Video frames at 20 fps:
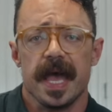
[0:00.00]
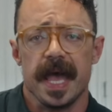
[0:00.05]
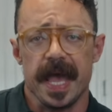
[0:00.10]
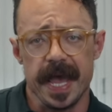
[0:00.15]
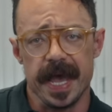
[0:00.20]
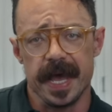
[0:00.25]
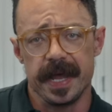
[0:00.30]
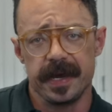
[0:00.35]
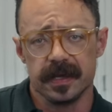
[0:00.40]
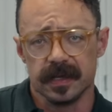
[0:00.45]

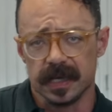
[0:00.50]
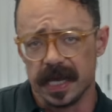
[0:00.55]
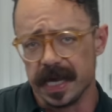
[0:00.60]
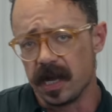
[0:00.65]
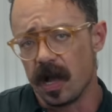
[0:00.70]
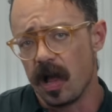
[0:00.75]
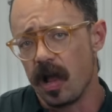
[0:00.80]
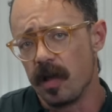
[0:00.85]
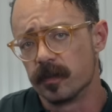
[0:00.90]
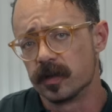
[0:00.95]
And
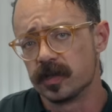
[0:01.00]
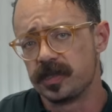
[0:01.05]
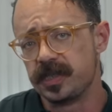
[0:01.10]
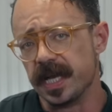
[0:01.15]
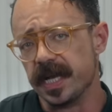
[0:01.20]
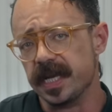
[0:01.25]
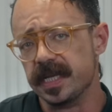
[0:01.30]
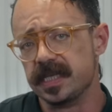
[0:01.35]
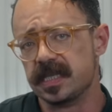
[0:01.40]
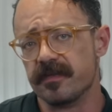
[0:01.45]
like all
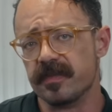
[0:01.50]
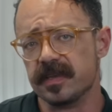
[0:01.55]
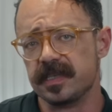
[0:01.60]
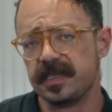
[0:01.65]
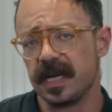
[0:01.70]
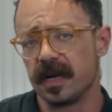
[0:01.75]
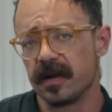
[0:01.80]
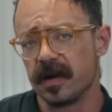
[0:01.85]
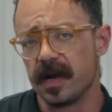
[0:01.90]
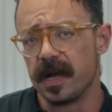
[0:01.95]
Mercedes of
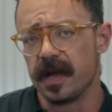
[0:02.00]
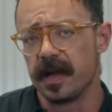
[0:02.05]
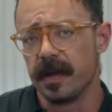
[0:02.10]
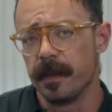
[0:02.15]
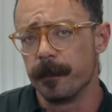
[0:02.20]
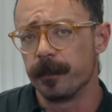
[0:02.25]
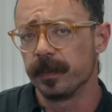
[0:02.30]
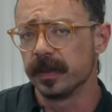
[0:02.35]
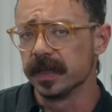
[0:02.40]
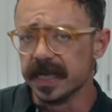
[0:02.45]
this era,
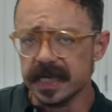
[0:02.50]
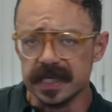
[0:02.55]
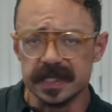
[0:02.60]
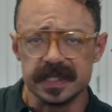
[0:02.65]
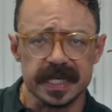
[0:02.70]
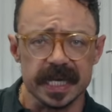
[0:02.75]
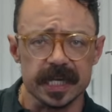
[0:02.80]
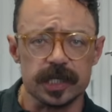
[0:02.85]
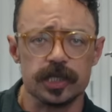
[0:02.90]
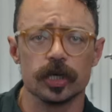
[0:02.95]

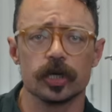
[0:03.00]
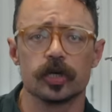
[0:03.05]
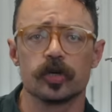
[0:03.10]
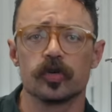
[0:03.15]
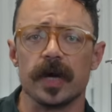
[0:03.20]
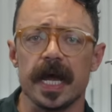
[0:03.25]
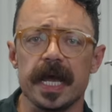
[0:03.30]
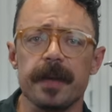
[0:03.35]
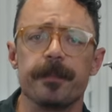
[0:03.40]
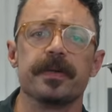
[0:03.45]
please get your
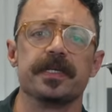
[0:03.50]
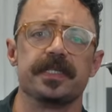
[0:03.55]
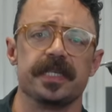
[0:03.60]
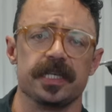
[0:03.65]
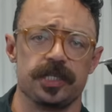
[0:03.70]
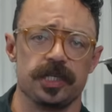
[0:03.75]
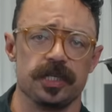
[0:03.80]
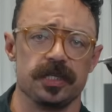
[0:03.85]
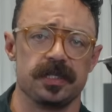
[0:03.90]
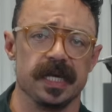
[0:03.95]
crank
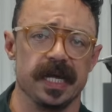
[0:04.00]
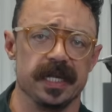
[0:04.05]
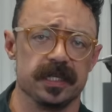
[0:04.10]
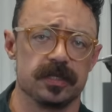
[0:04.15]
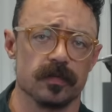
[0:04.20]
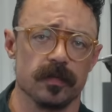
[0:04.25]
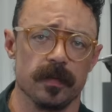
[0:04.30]
position sensor